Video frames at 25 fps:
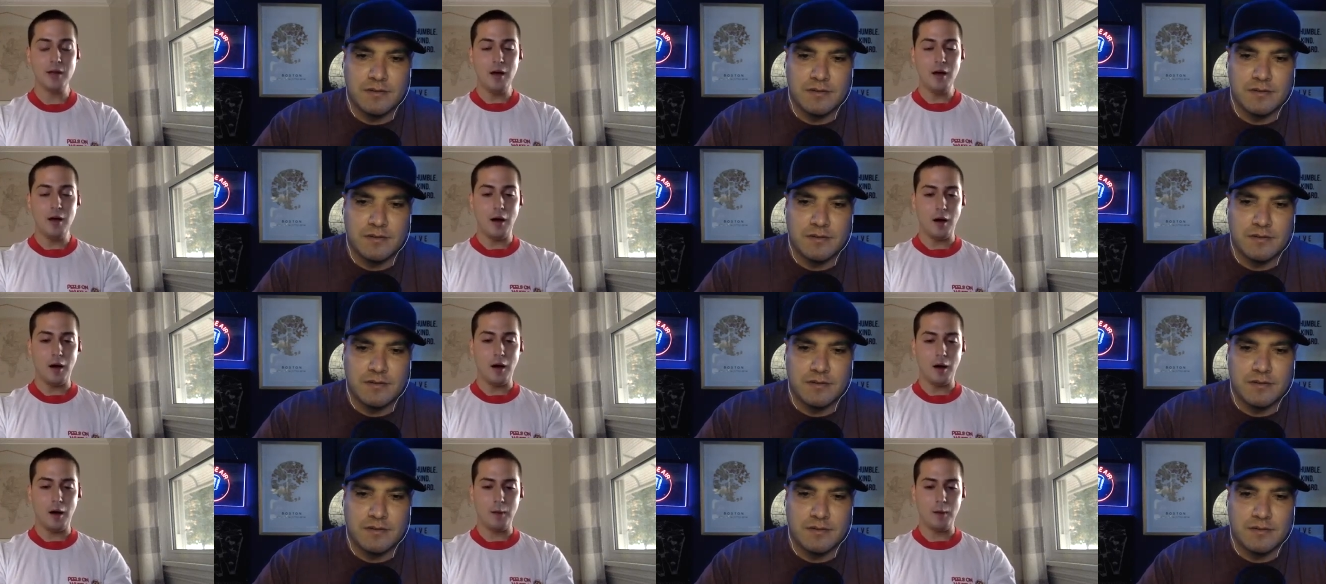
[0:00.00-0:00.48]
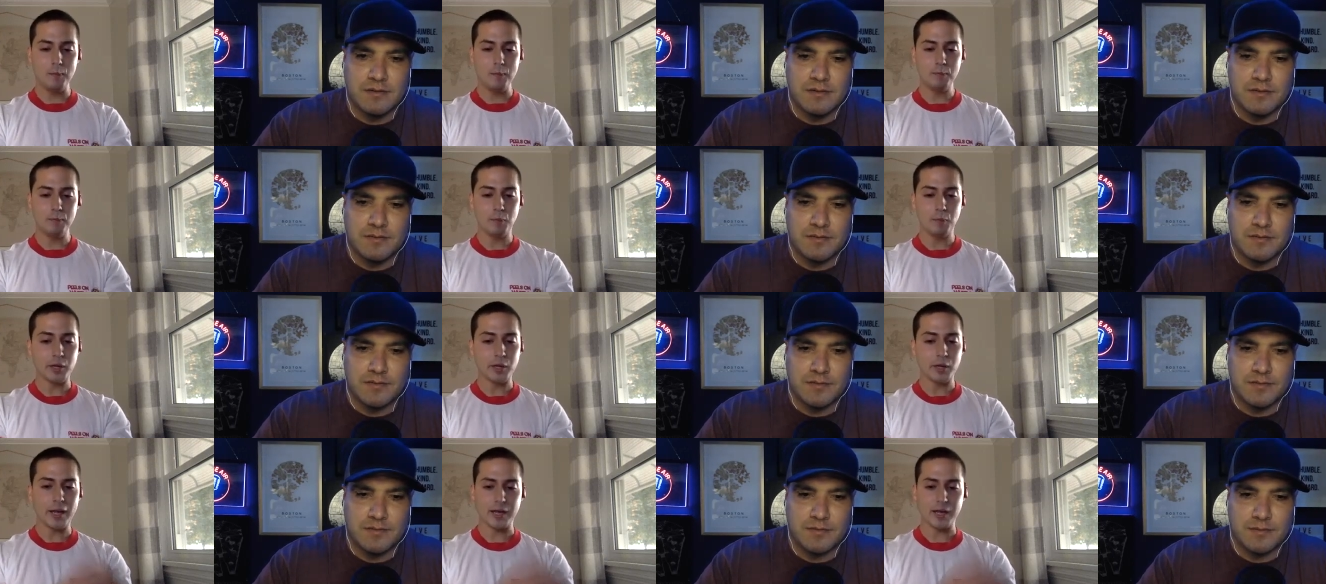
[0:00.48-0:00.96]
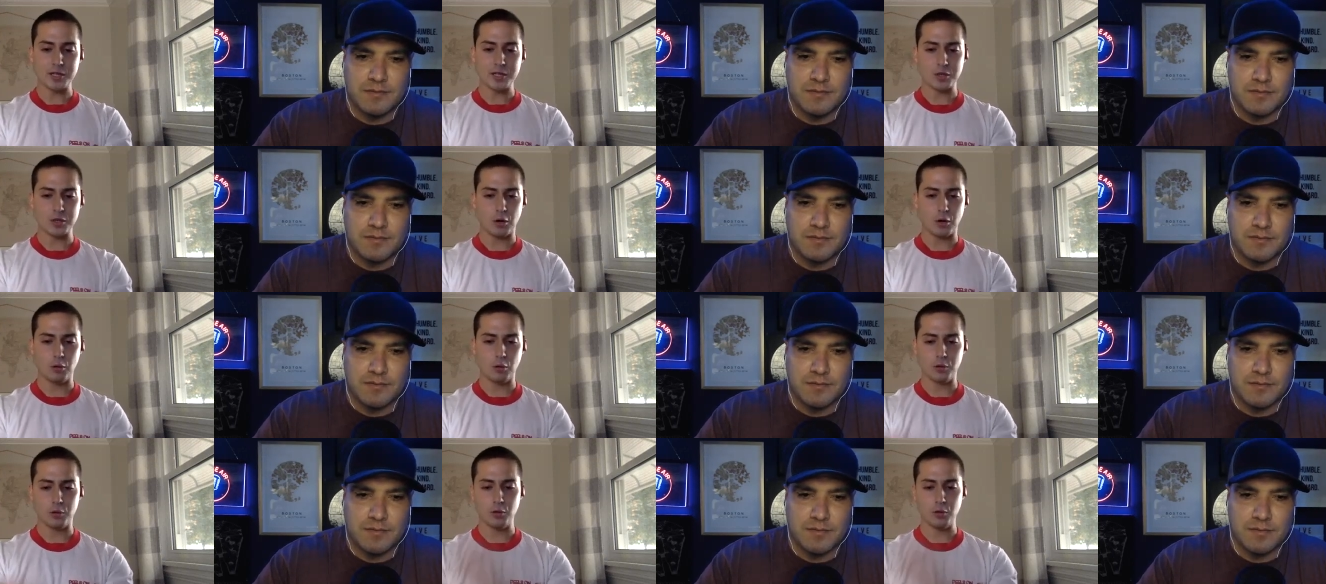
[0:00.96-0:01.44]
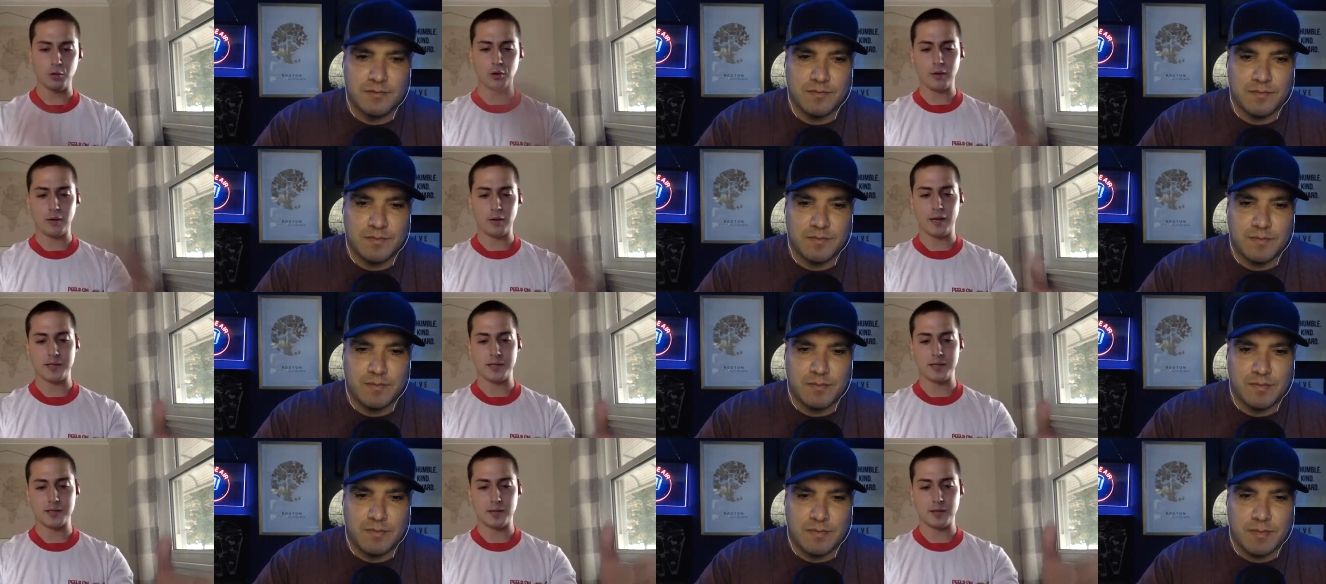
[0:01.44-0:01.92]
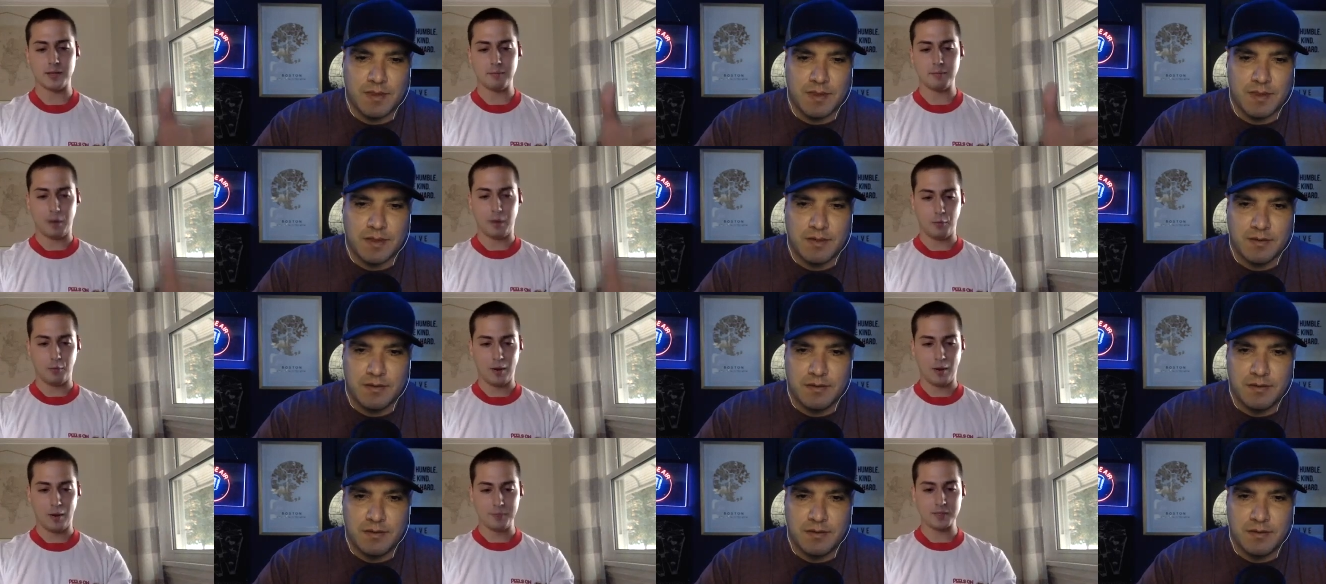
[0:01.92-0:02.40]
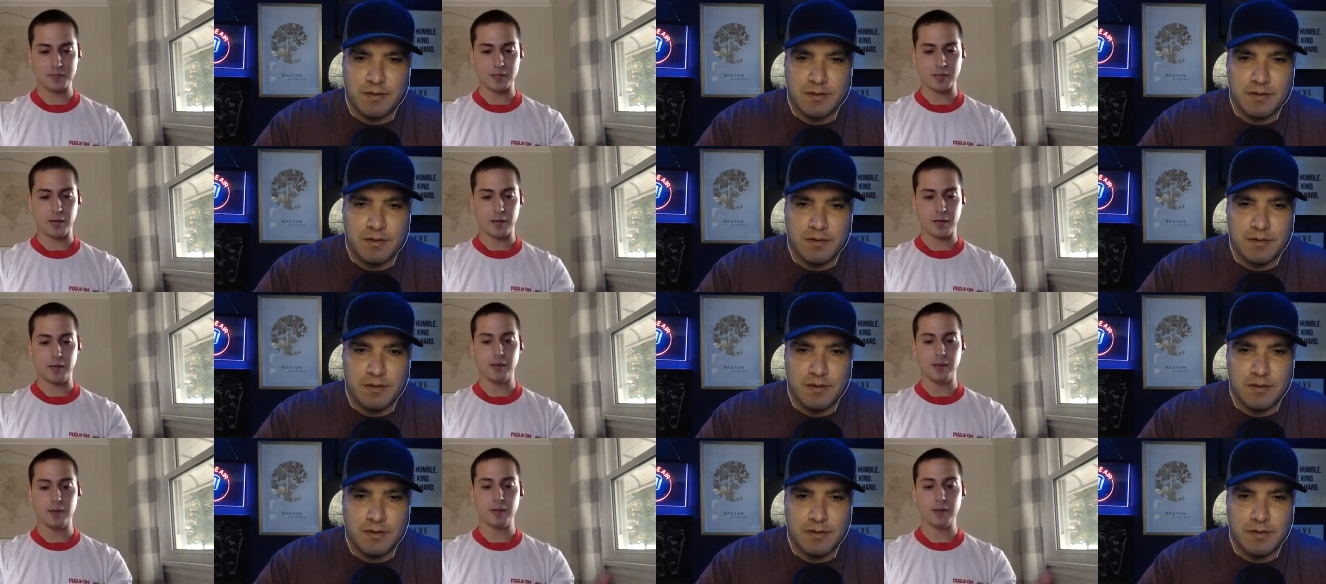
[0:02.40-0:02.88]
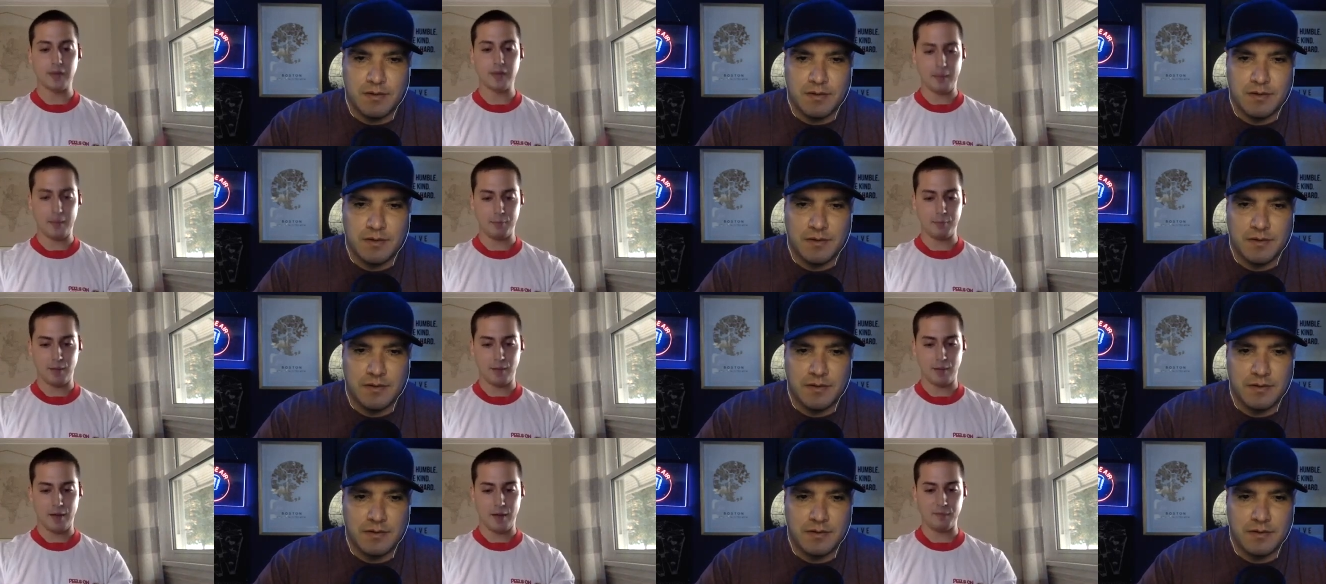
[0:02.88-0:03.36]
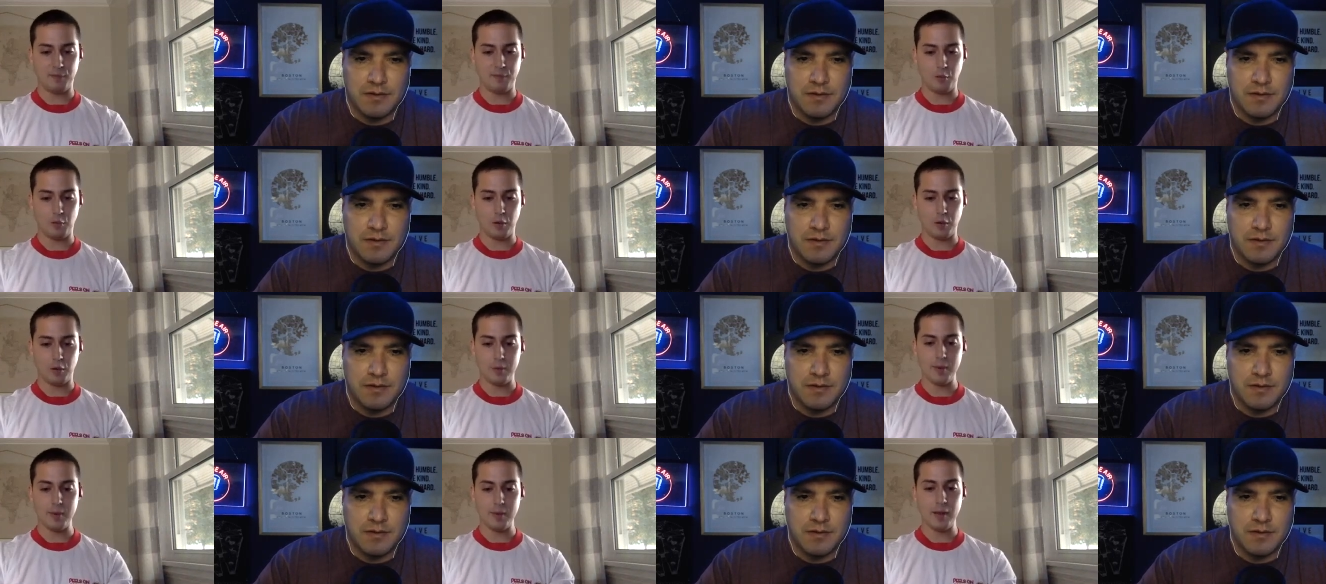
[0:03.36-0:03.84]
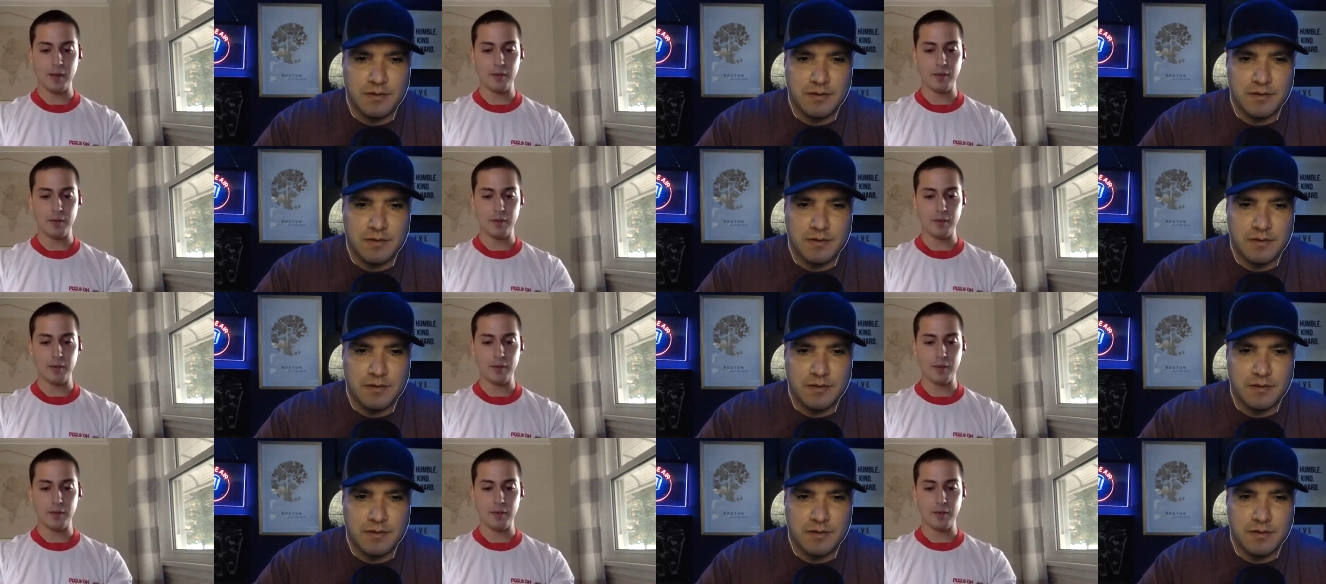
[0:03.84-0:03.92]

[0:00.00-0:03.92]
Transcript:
Speaker 1: Um, but yeah, so utilizing my website and that platform,